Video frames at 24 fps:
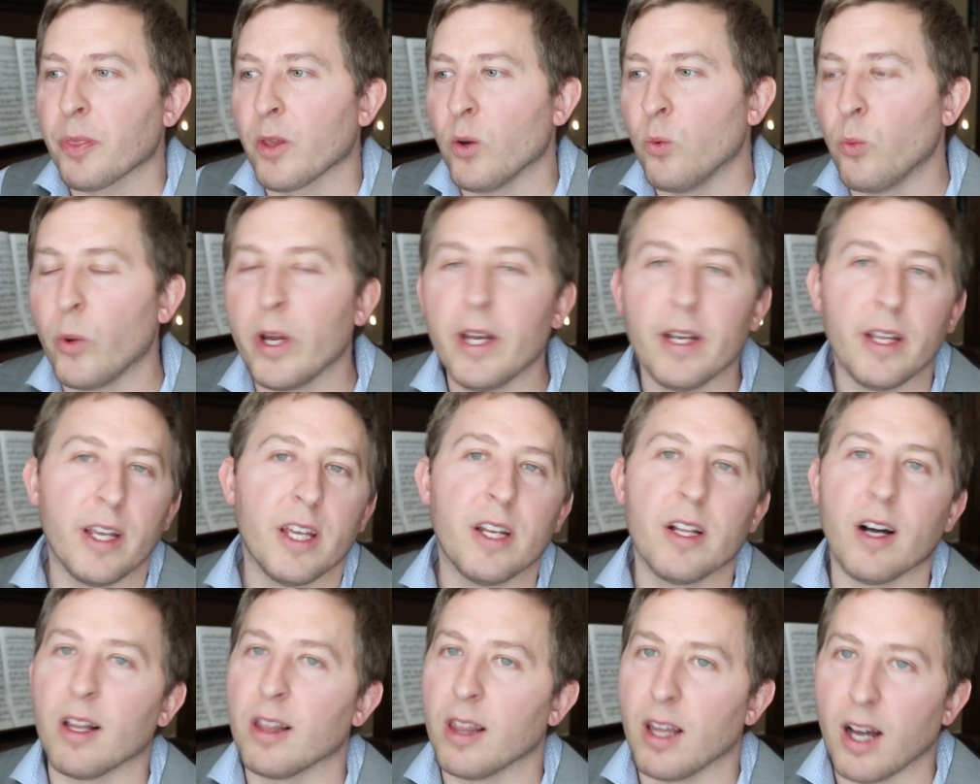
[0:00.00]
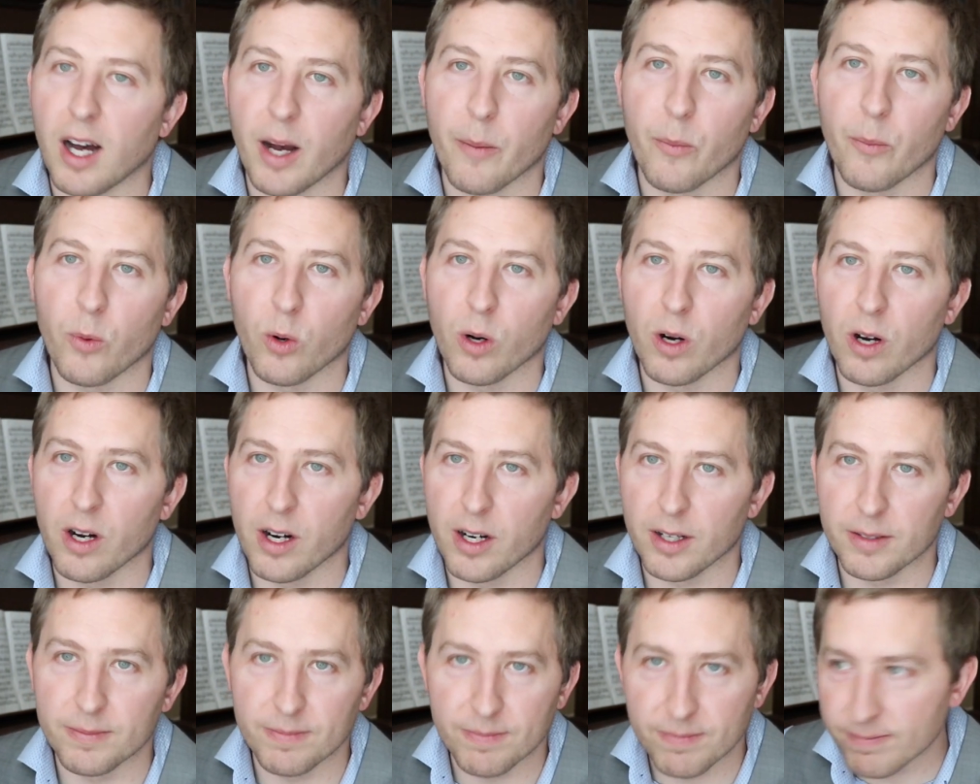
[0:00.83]
we need a lot
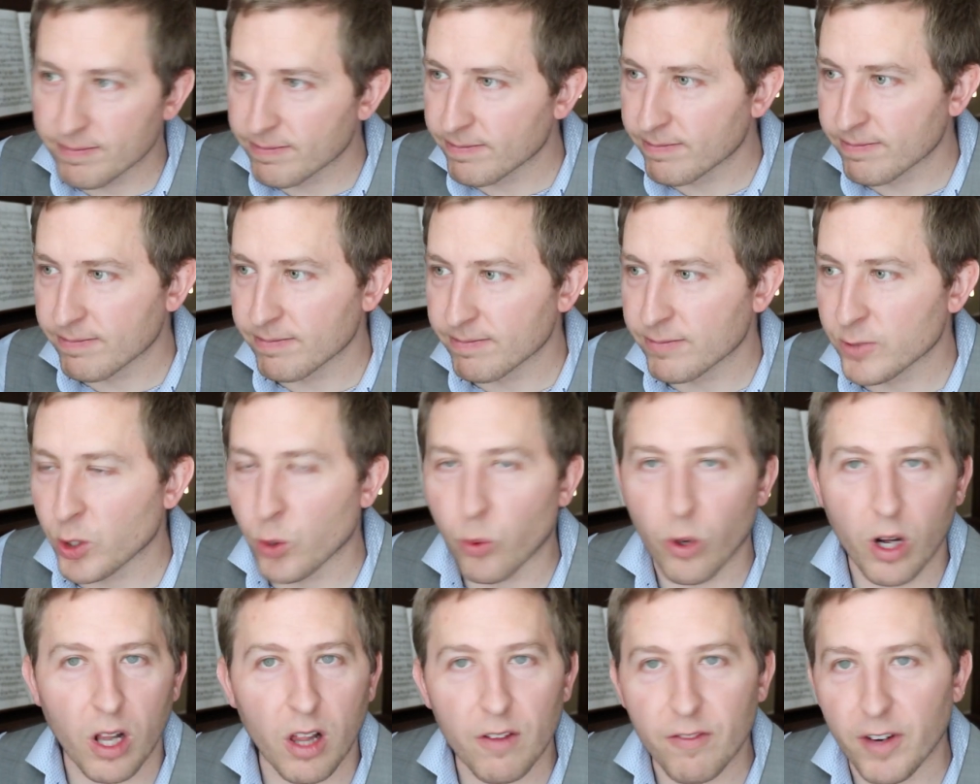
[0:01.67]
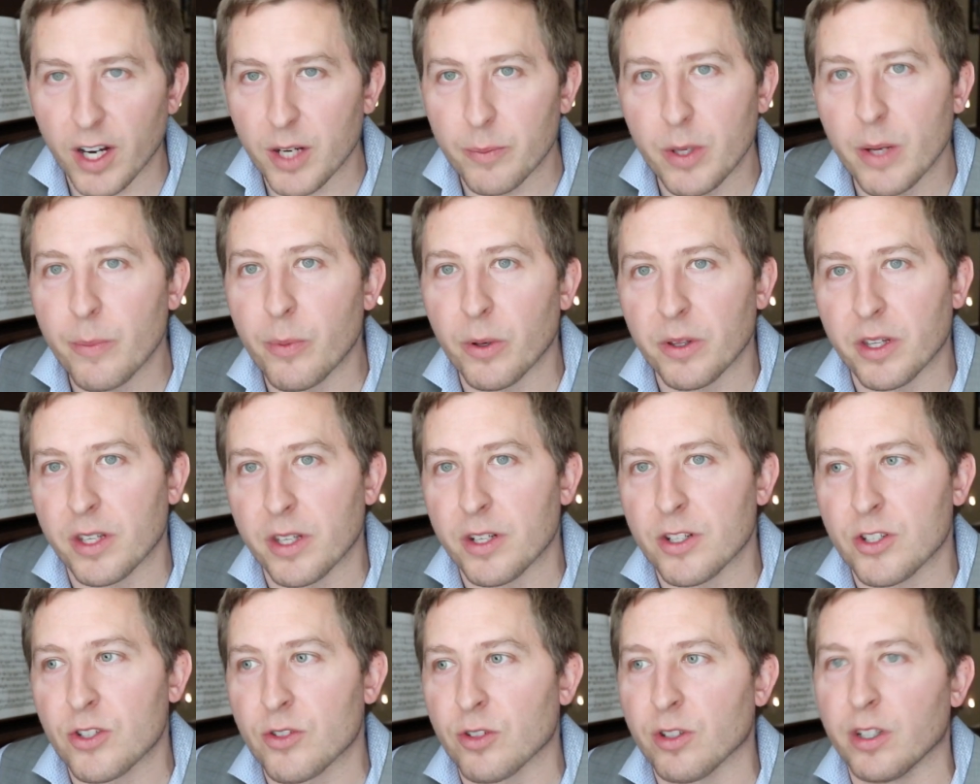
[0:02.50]
more qualified people in the
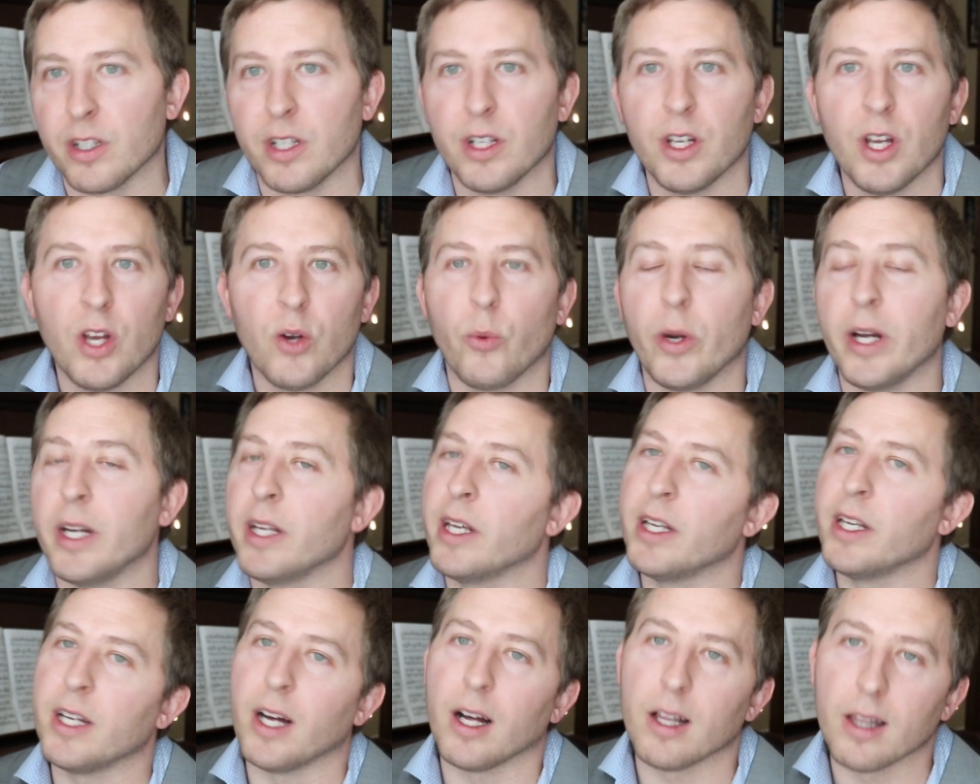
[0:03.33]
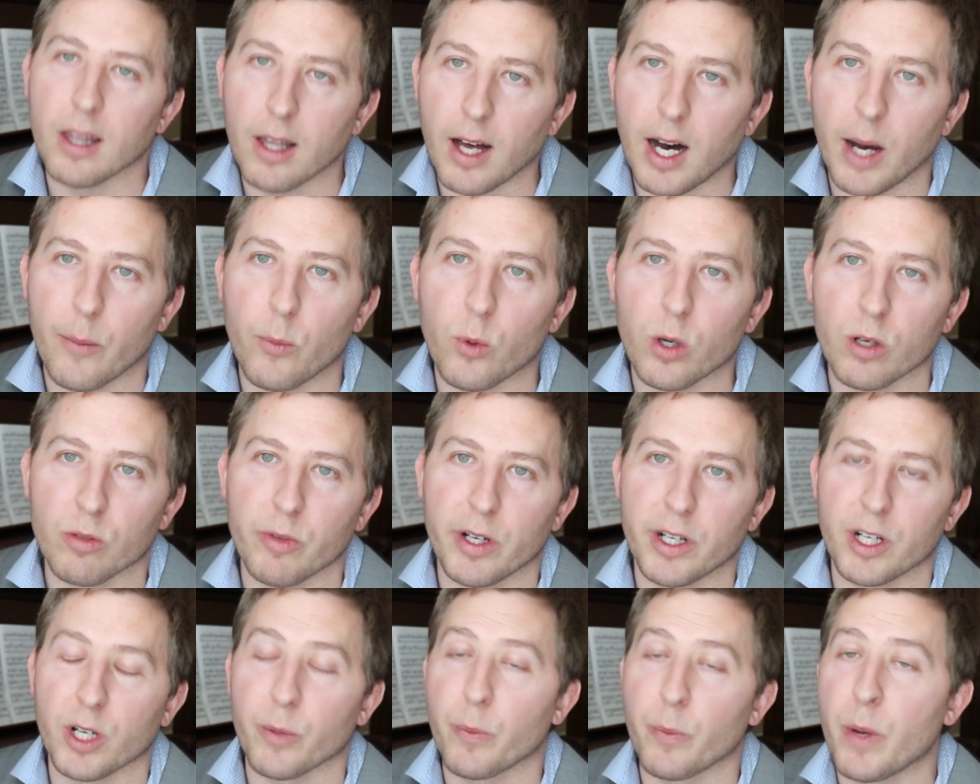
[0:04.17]
industry. We need a lot more
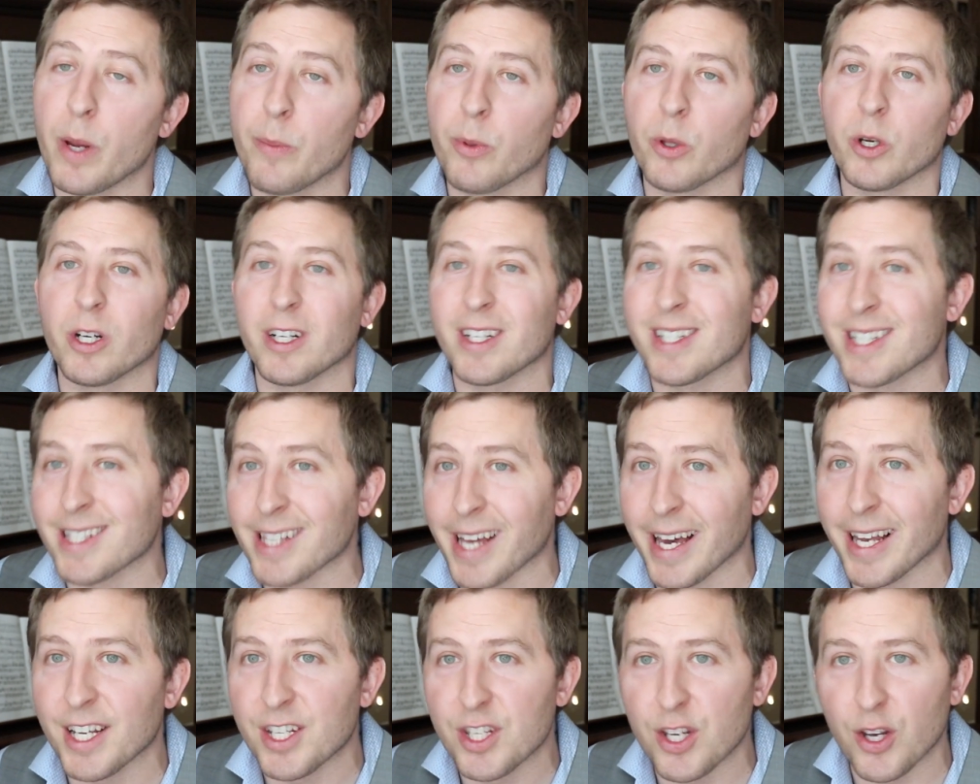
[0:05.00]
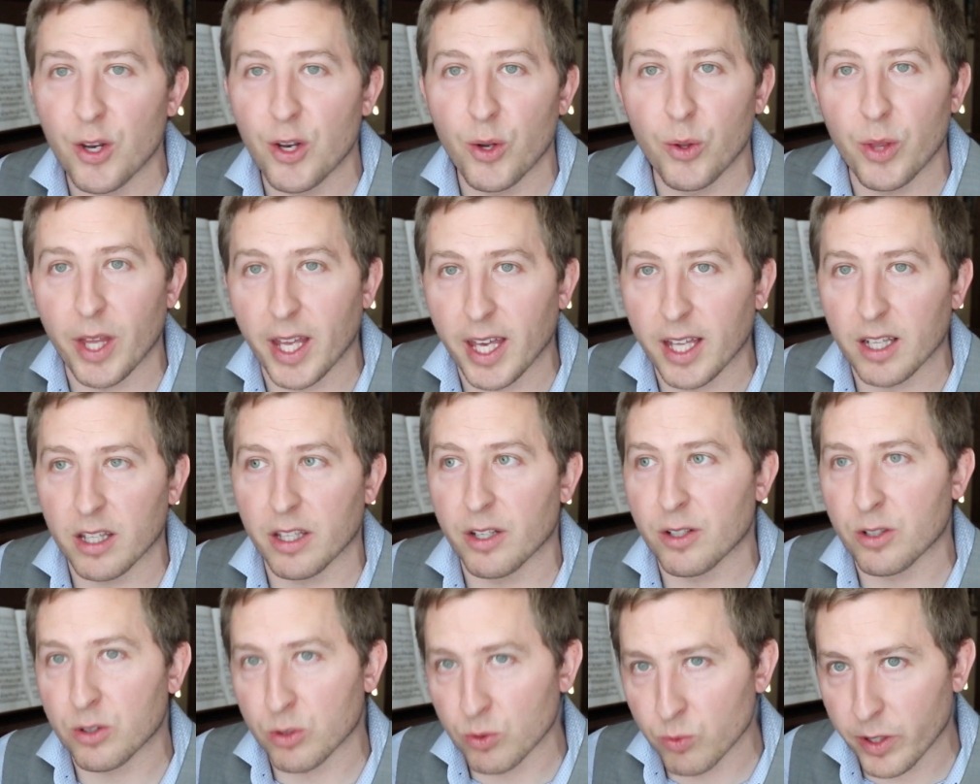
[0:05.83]
rigor. People that are excited to do the
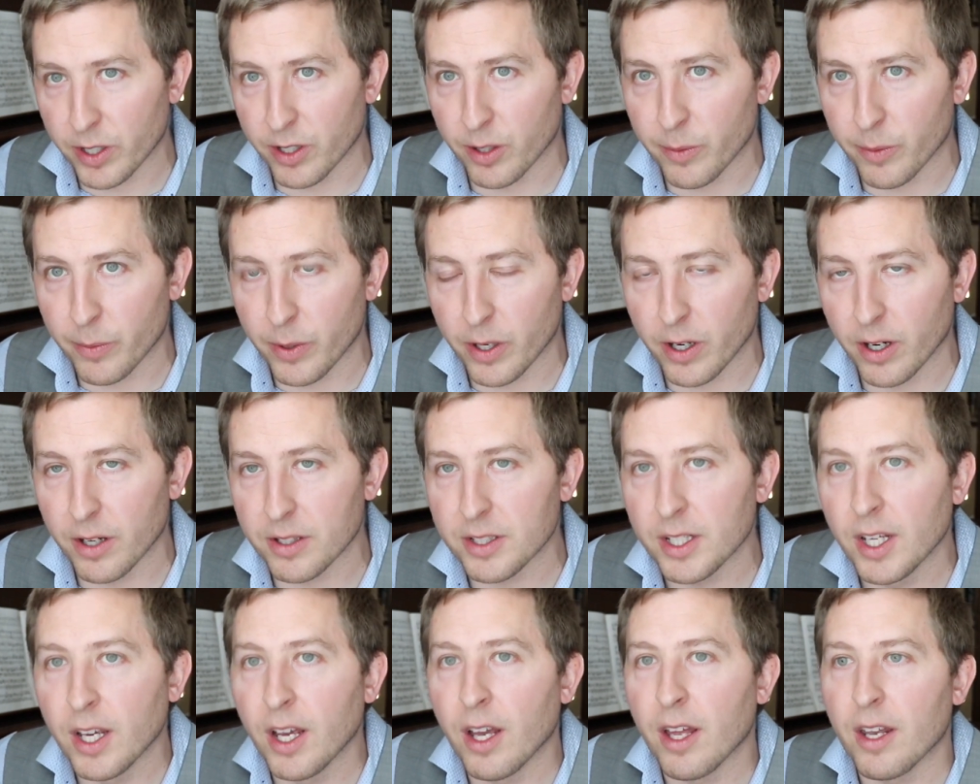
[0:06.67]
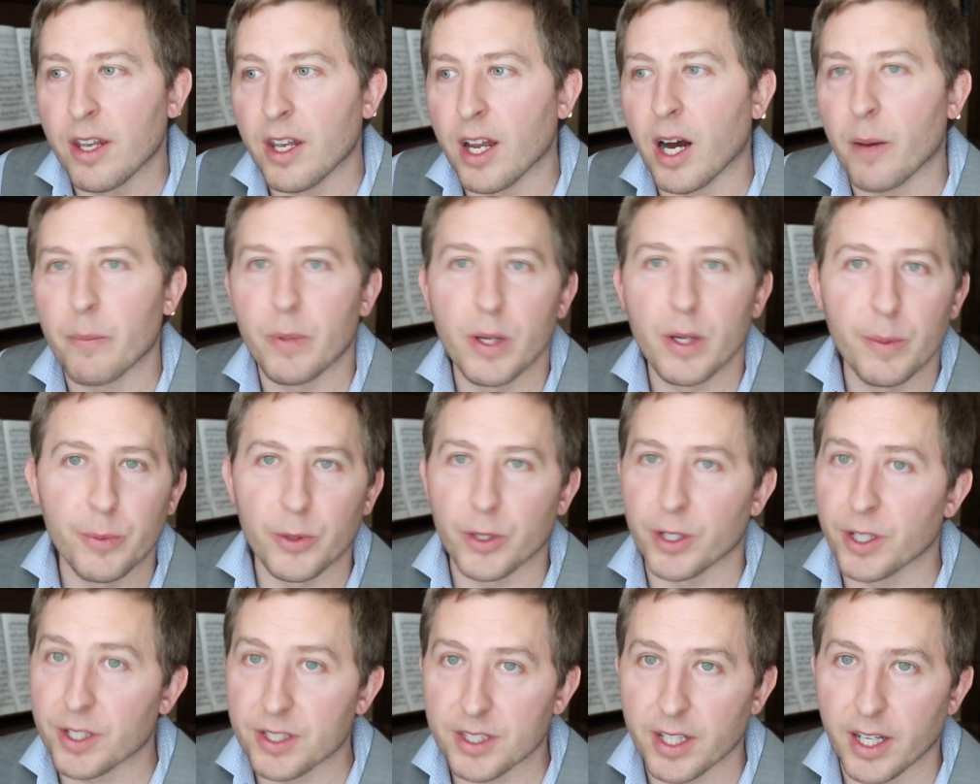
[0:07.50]
analytical rigor part, not people
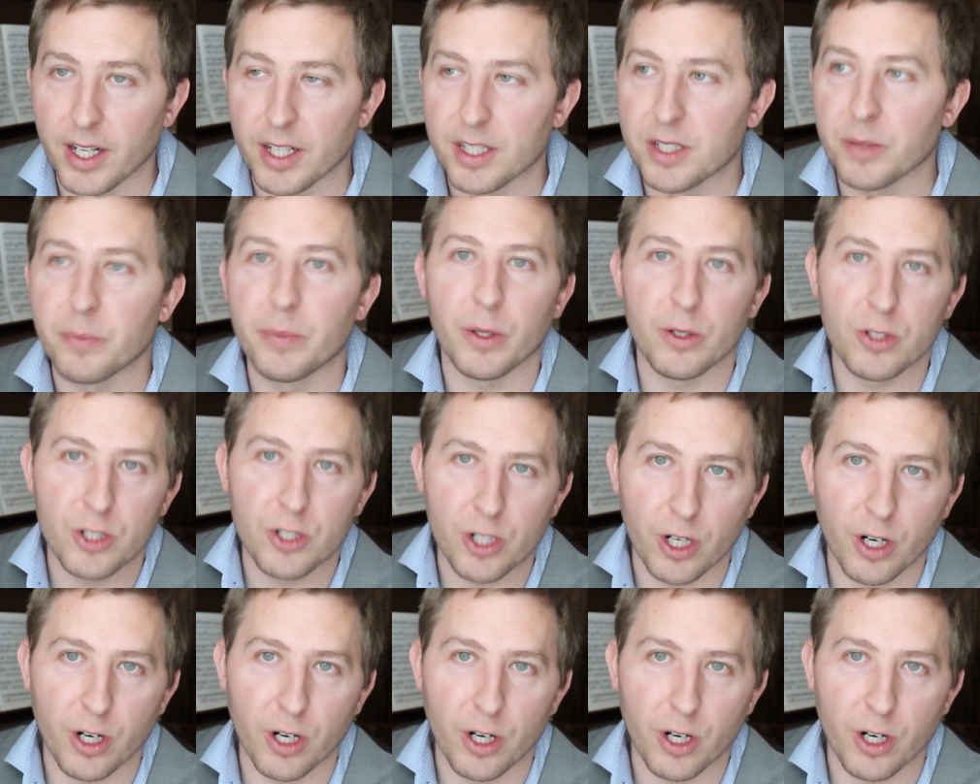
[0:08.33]
that are excited to build